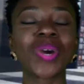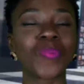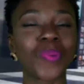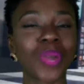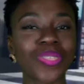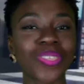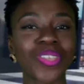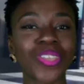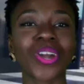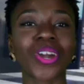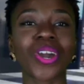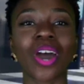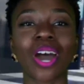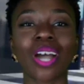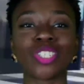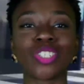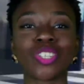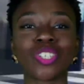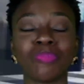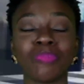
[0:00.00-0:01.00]
With your
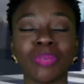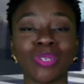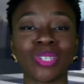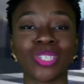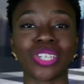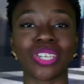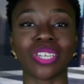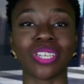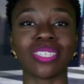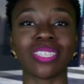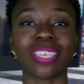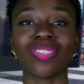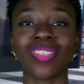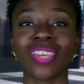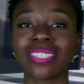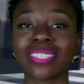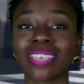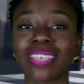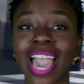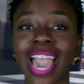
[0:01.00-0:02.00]
contributions,
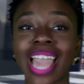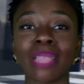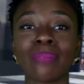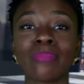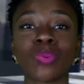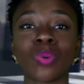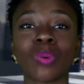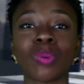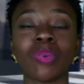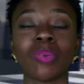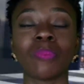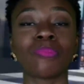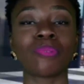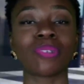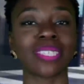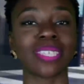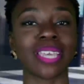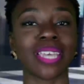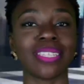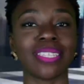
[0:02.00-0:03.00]
these items will be
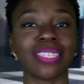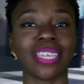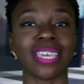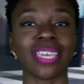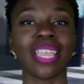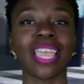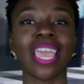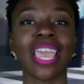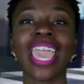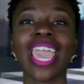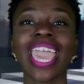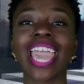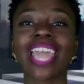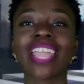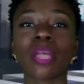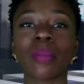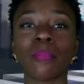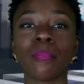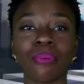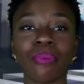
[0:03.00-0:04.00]
presented
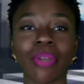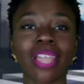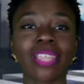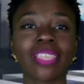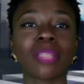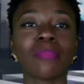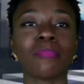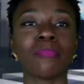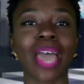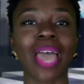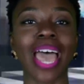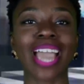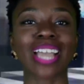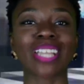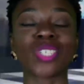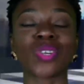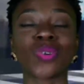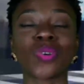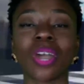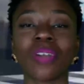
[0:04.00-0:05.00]
in a branded
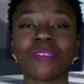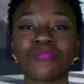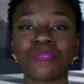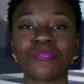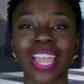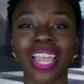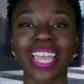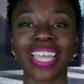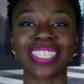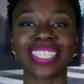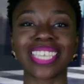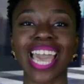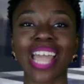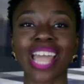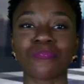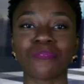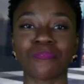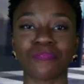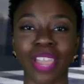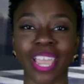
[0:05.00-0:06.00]
bag to our friends
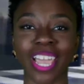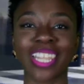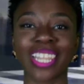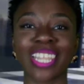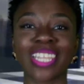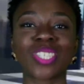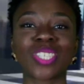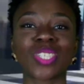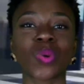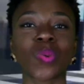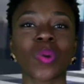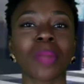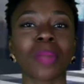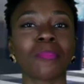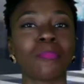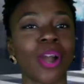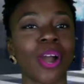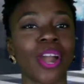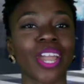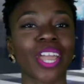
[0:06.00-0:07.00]
at Franklin Square
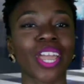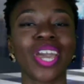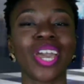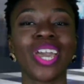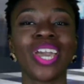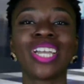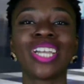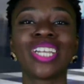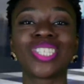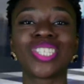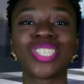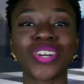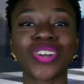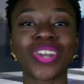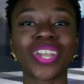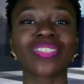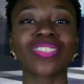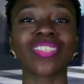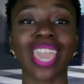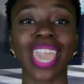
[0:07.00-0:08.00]
Park
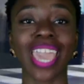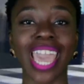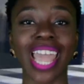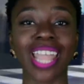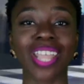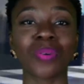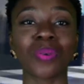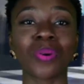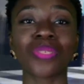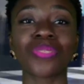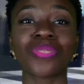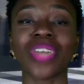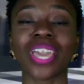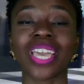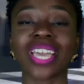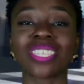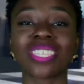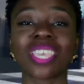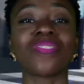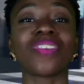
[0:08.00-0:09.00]
during the annual
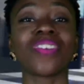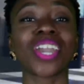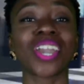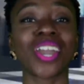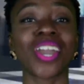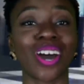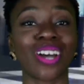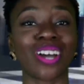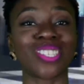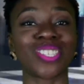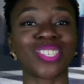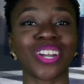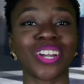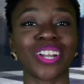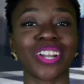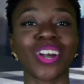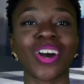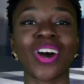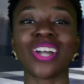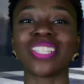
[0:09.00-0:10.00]
Thanksgiving
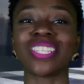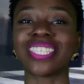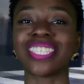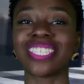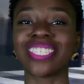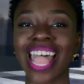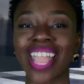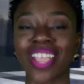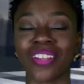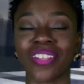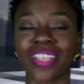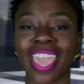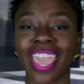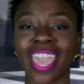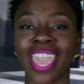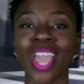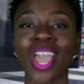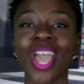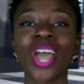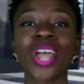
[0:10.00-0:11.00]
concert on
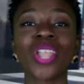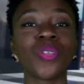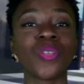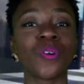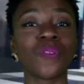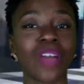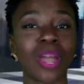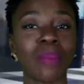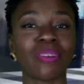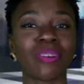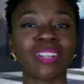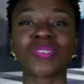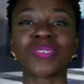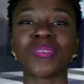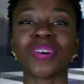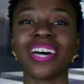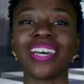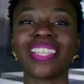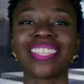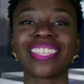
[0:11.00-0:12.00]
Saturday, November
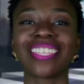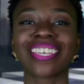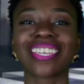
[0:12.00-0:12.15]
12th.